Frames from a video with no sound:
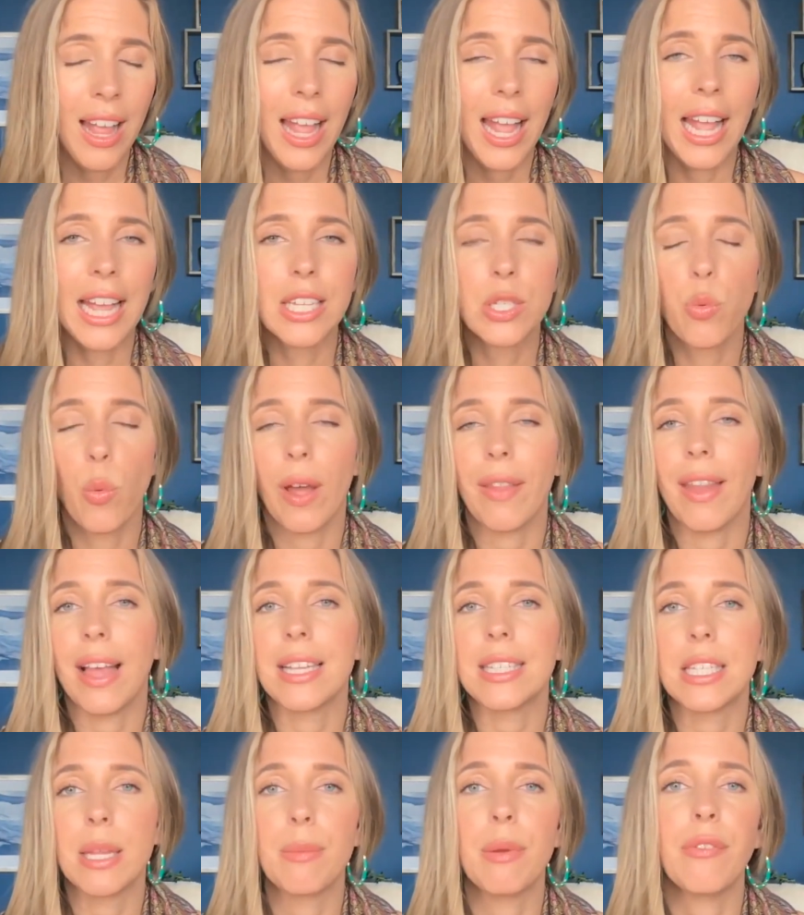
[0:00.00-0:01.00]
is one
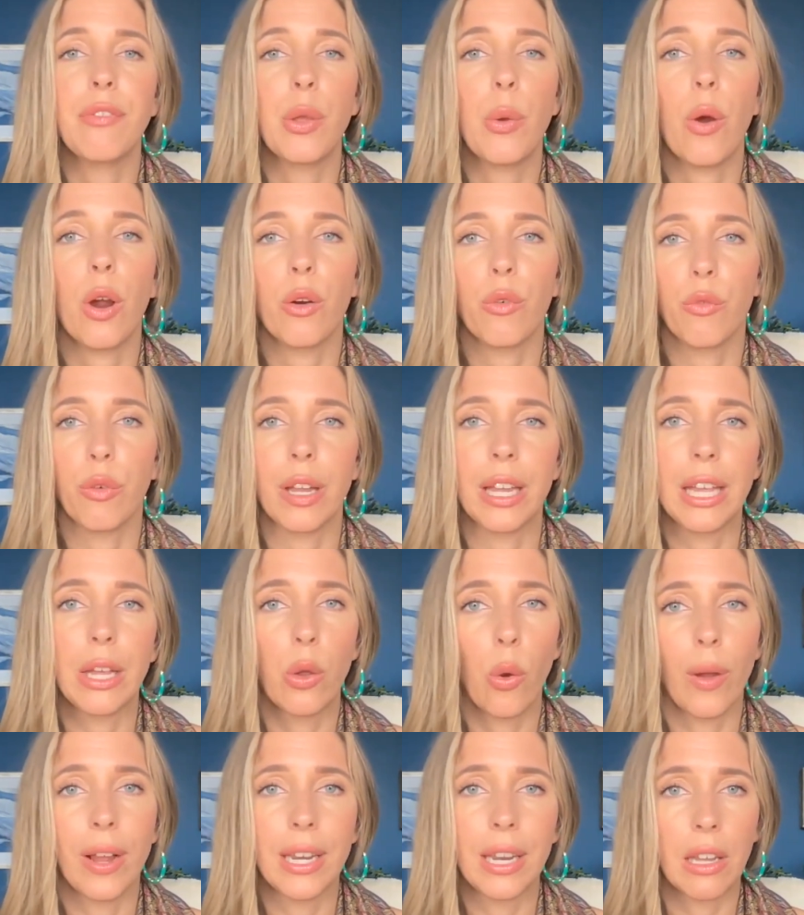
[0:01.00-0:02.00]
that some of you are really
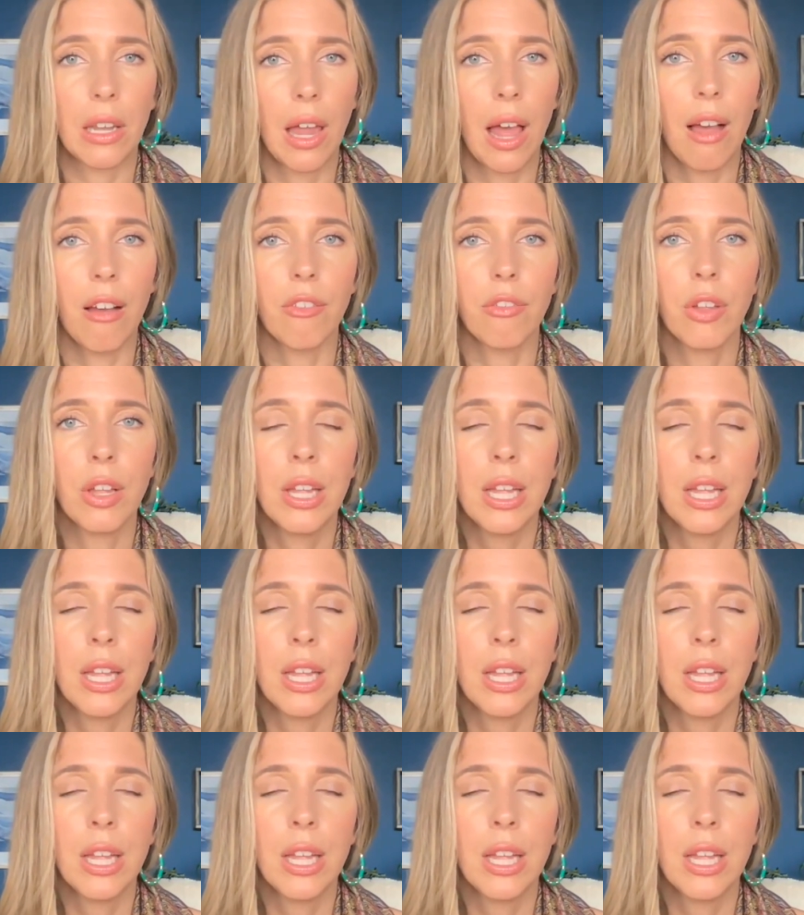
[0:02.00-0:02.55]
going to love